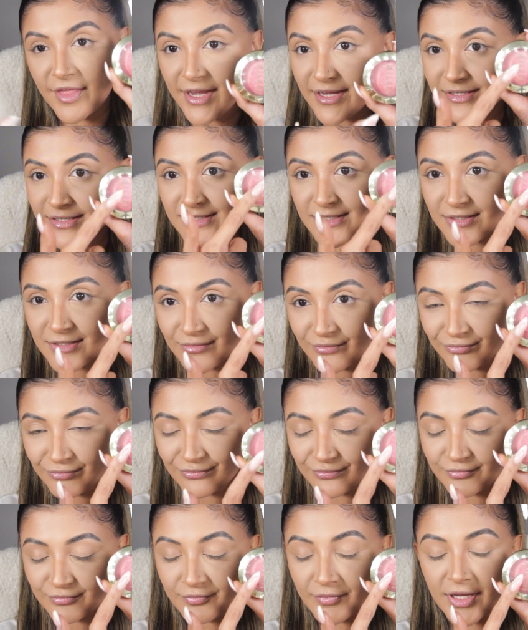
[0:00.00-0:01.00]
This,
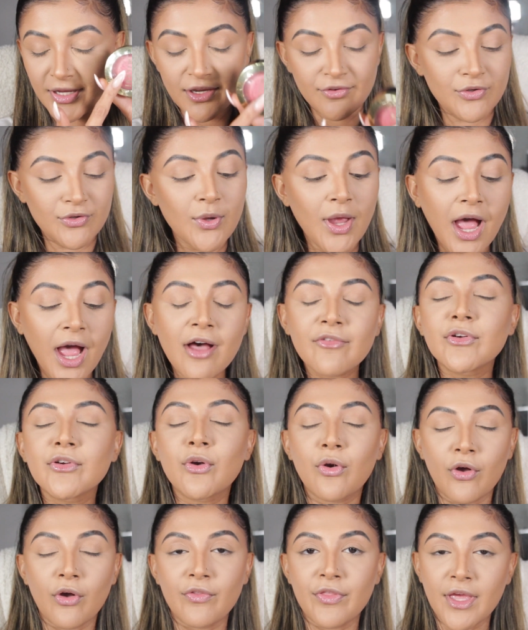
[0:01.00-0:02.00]
if you haven't
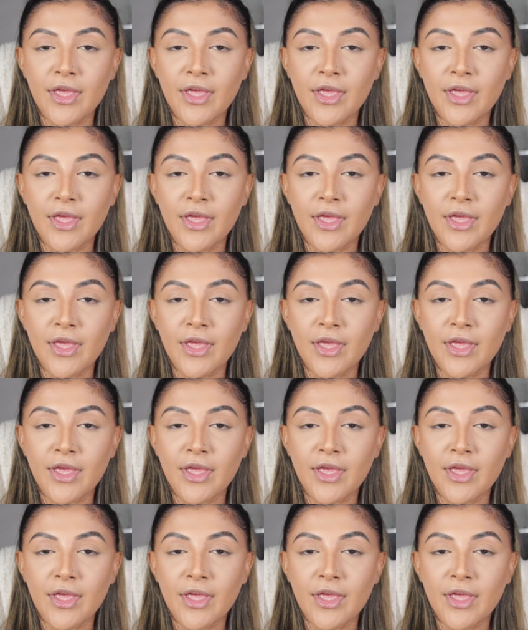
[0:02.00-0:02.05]
got